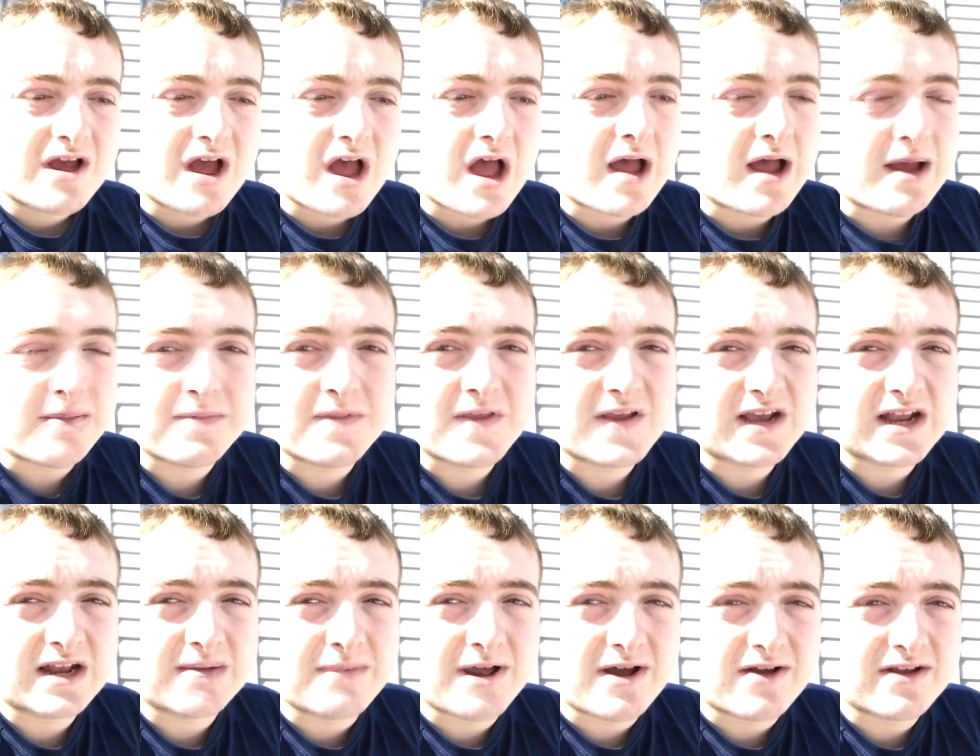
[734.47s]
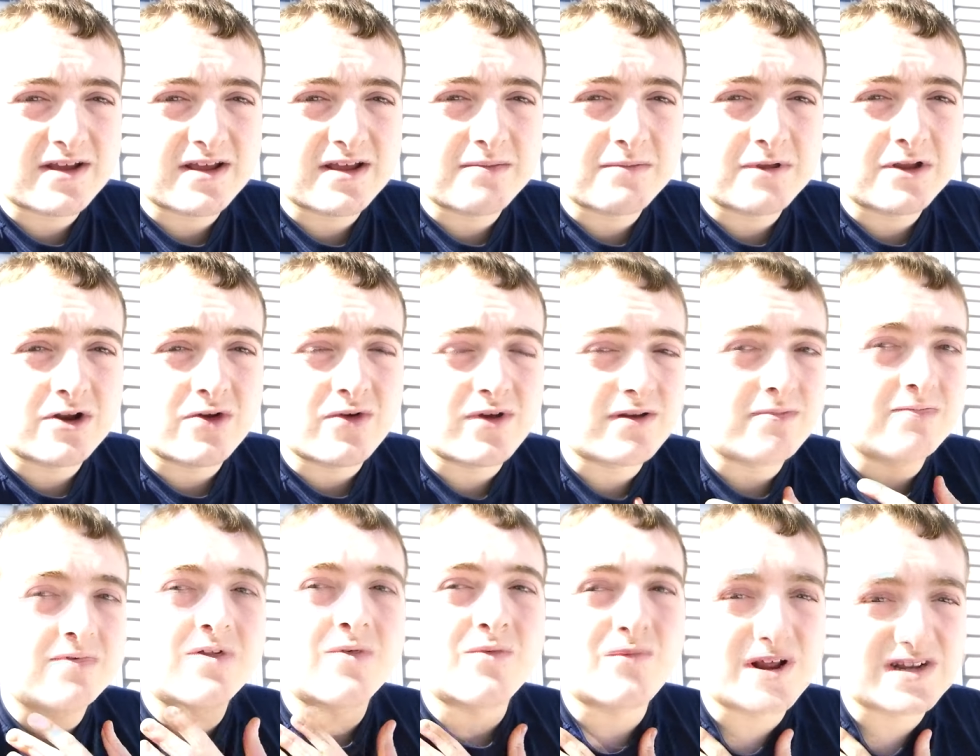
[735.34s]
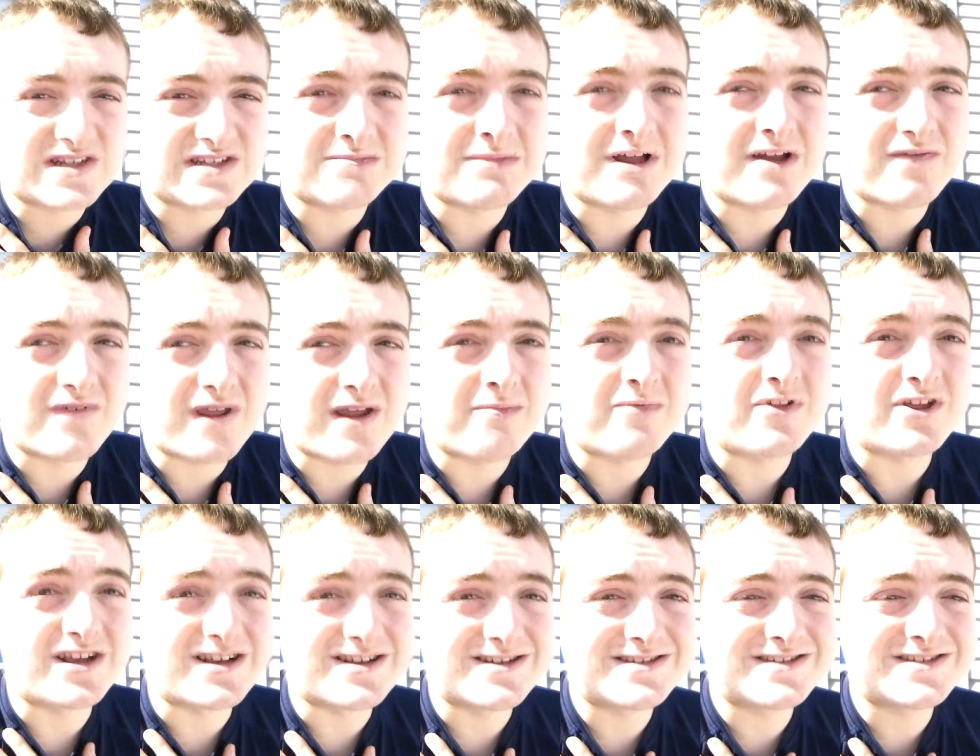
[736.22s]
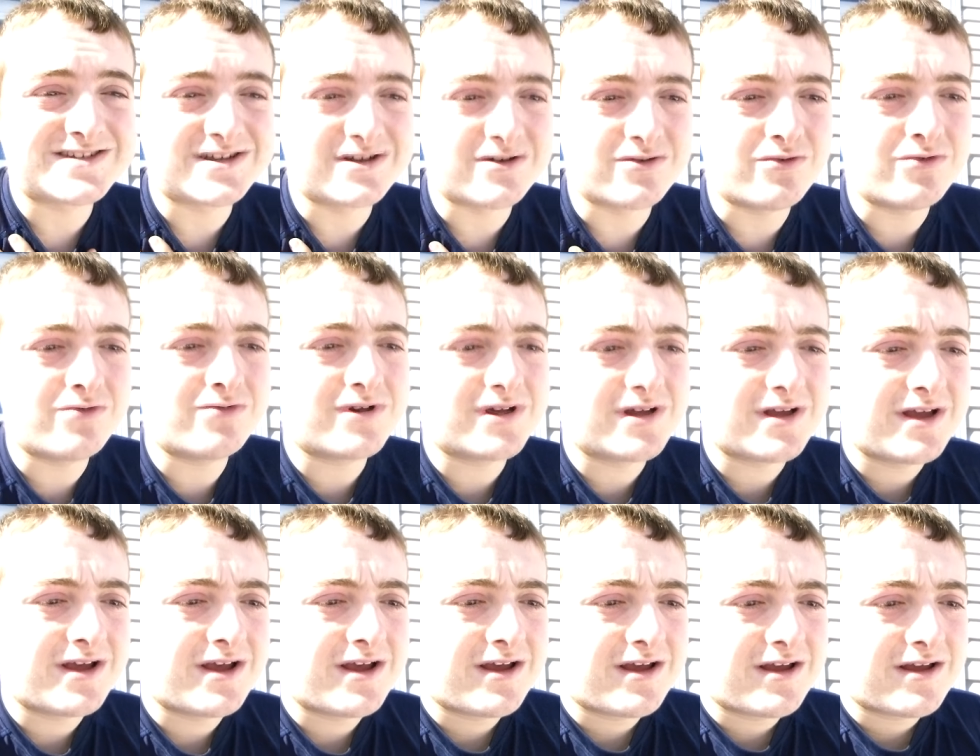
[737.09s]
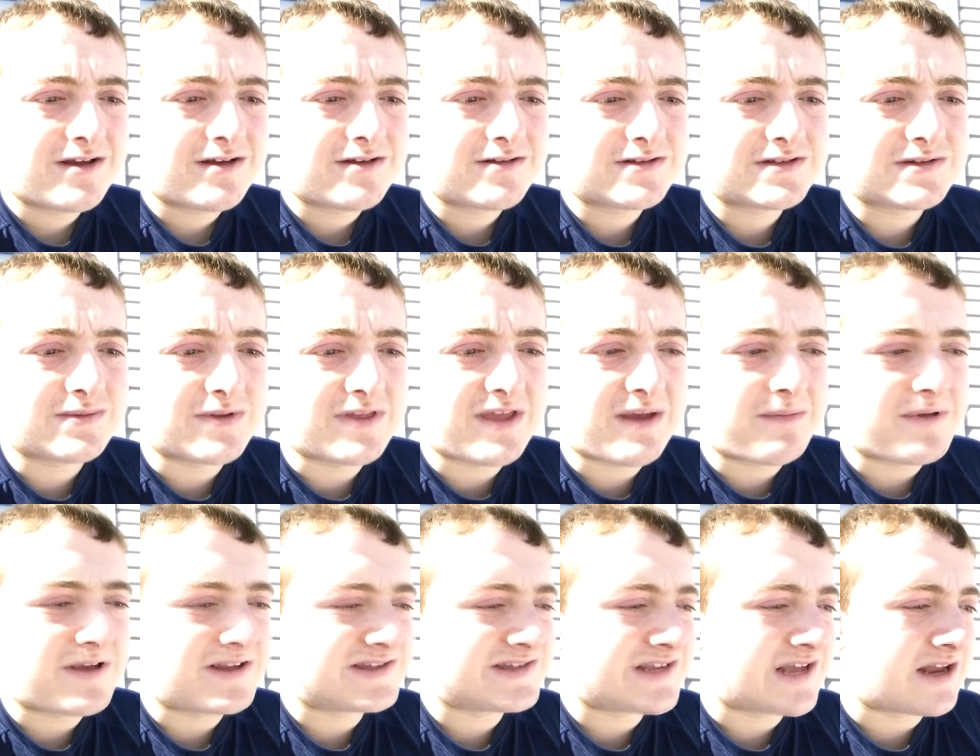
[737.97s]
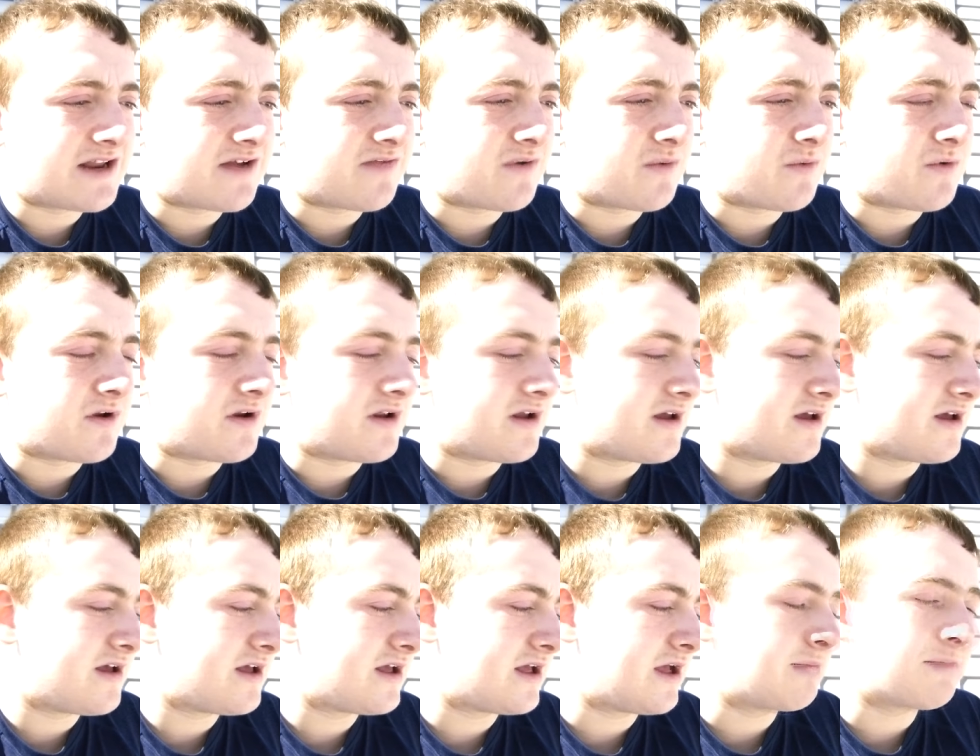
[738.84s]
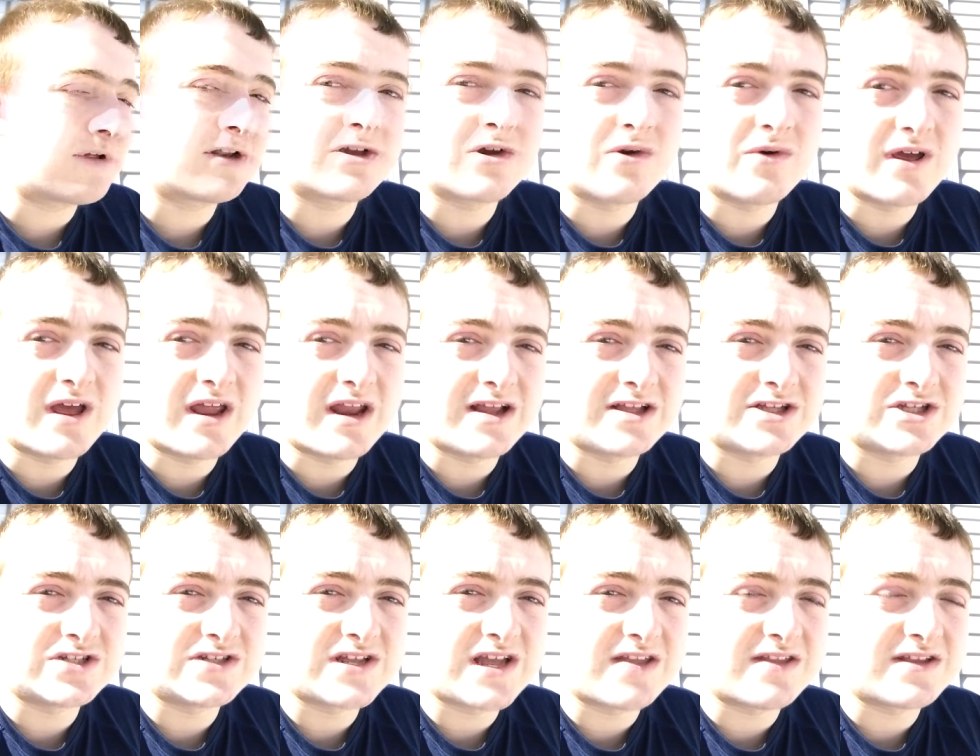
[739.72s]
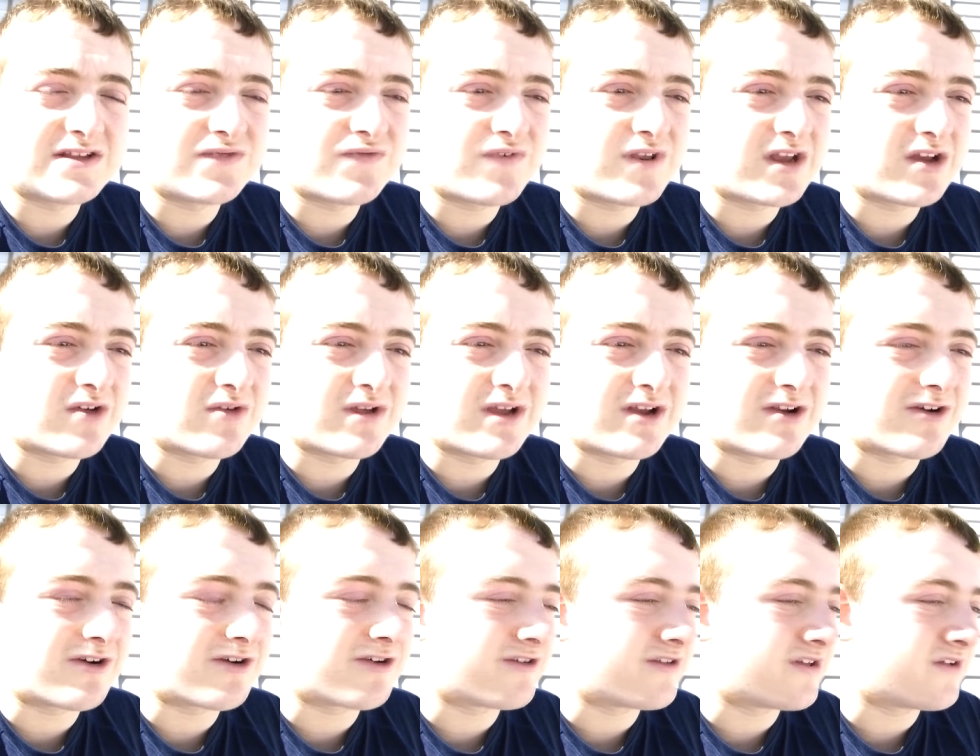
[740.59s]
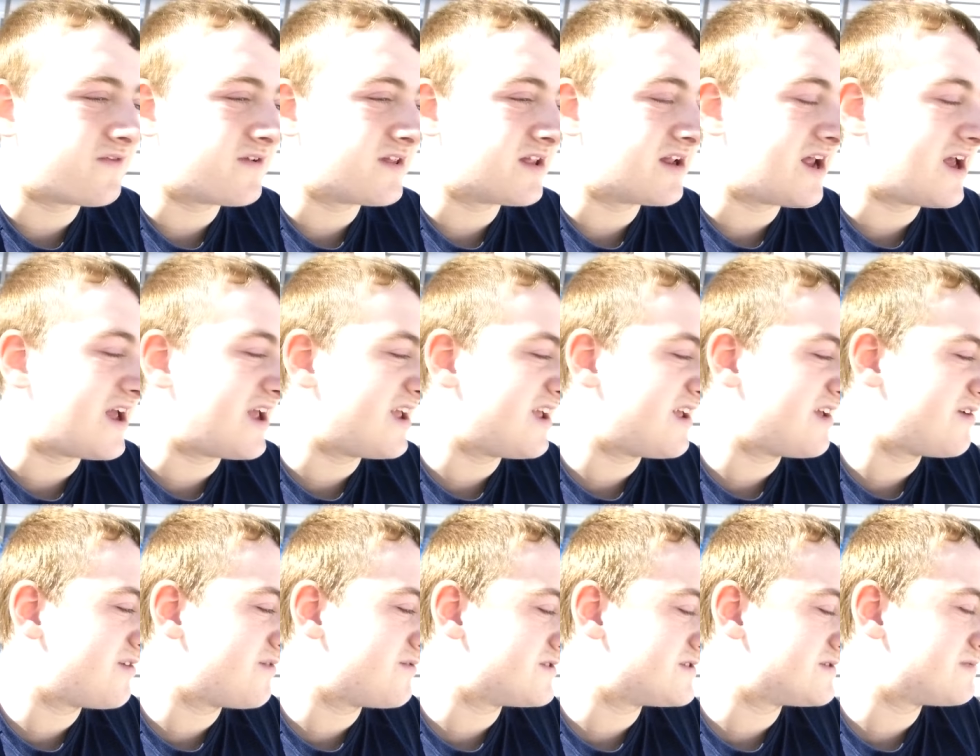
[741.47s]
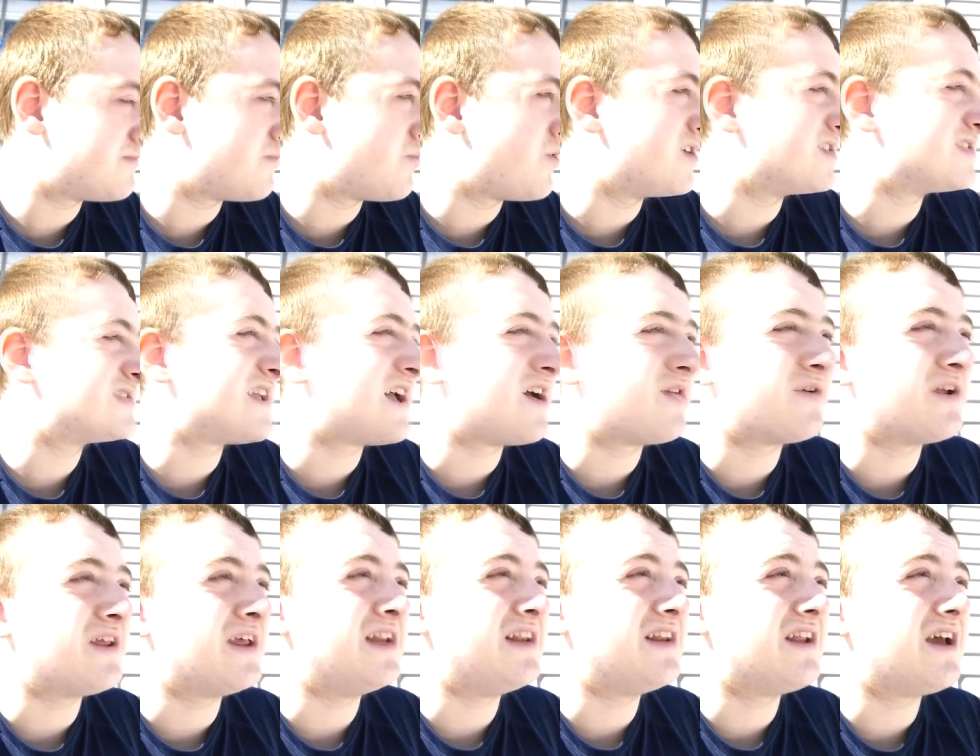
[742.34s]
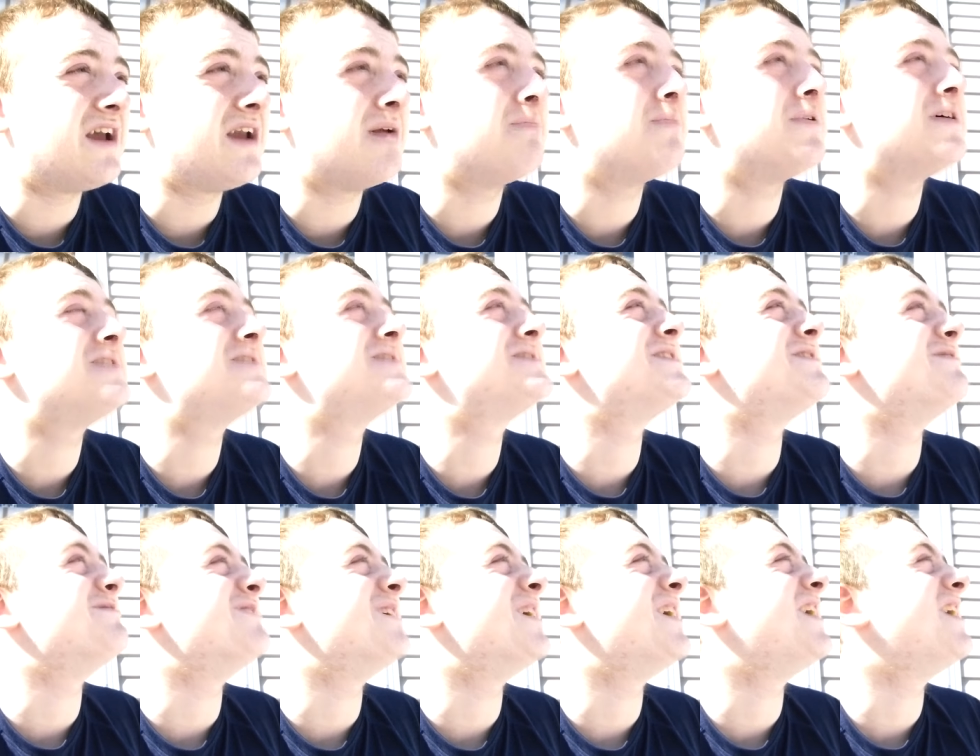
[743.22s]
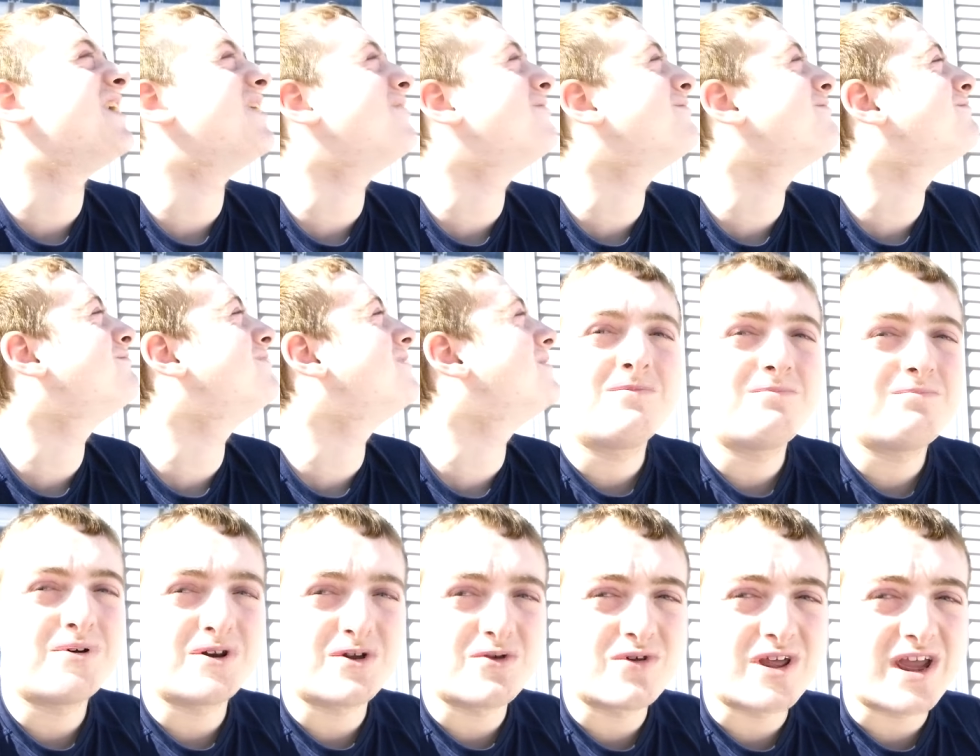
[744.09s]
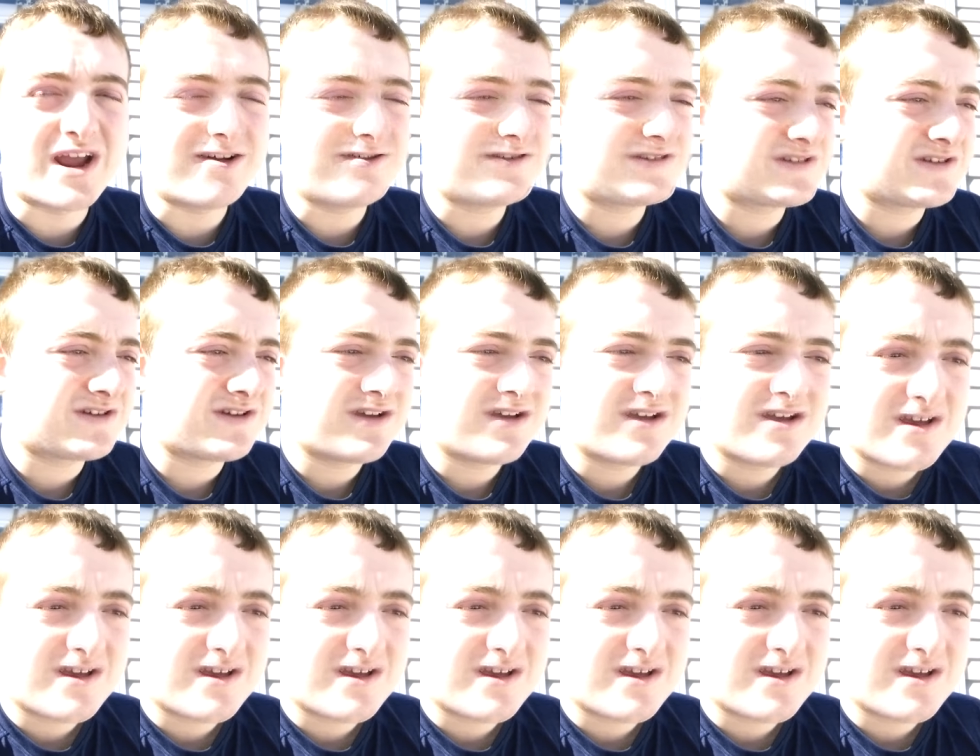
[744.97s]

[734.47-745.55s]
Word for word: I'm thinking about him, you know, and the rest of my family is too. So with that being said, everyone, I'm gonna go ahead and just end this video here early for the night. Well, it's not really night, but it's still day out, but who cares?